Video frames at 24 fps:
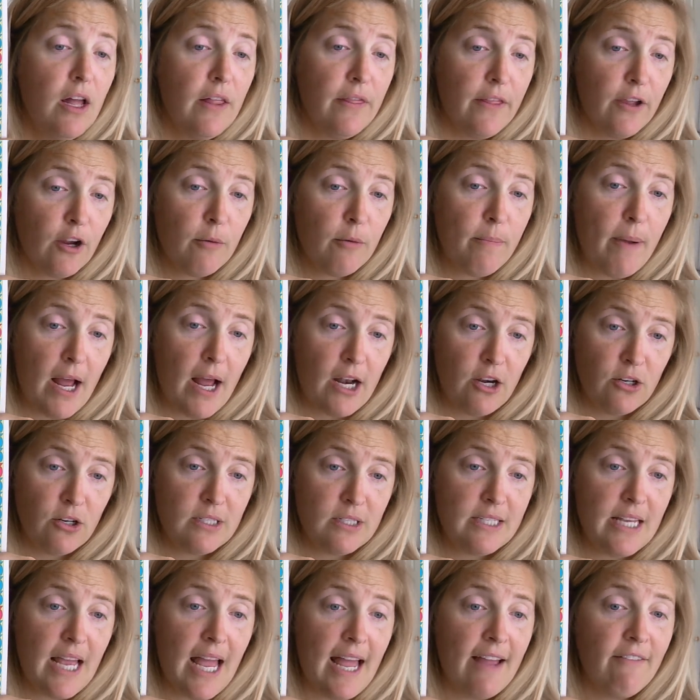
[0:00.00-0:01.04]
There are
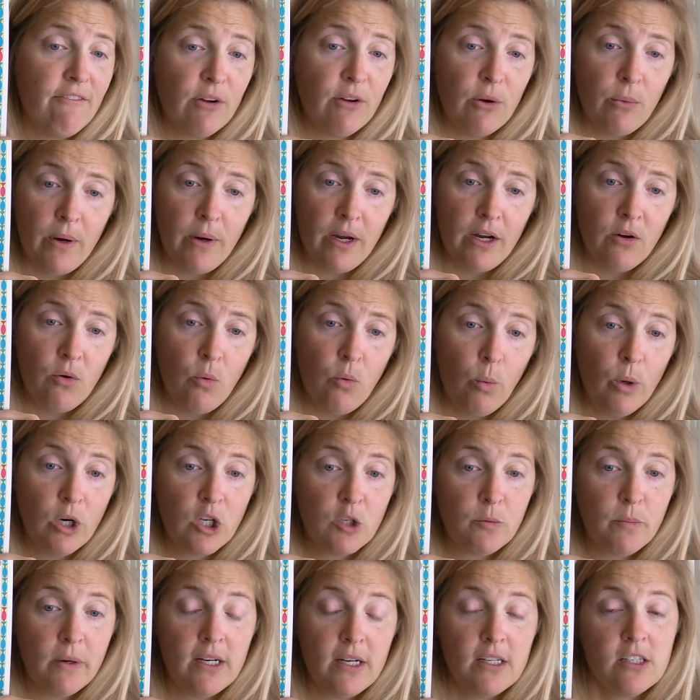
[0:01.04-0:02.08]
patterns everywhere.
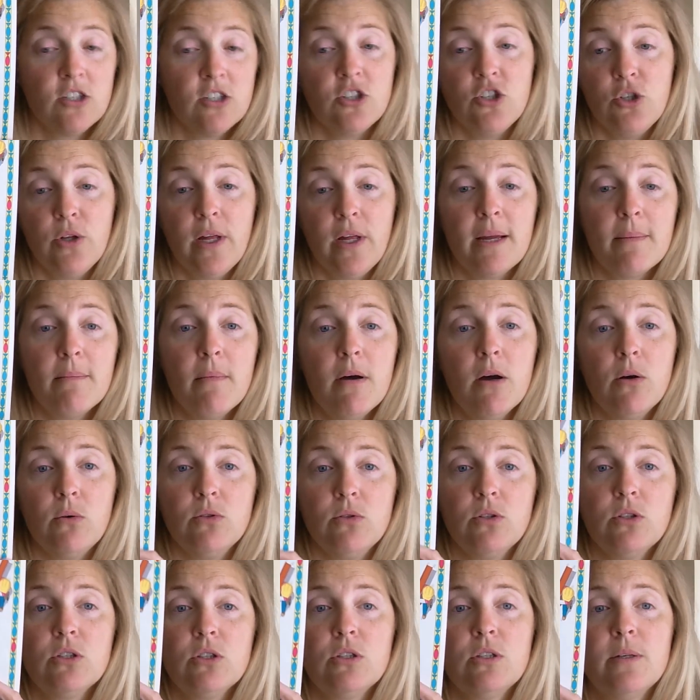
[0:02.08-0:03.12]
Which page did you like
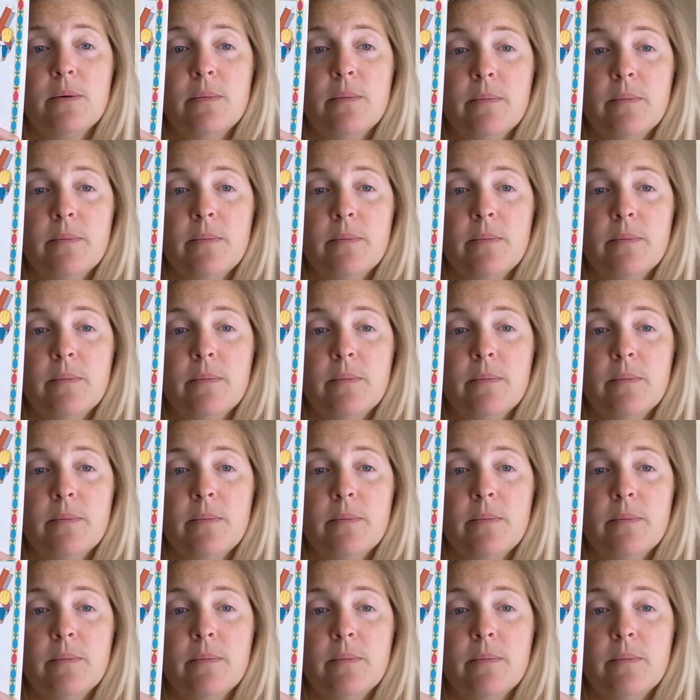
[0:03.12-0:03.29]
most?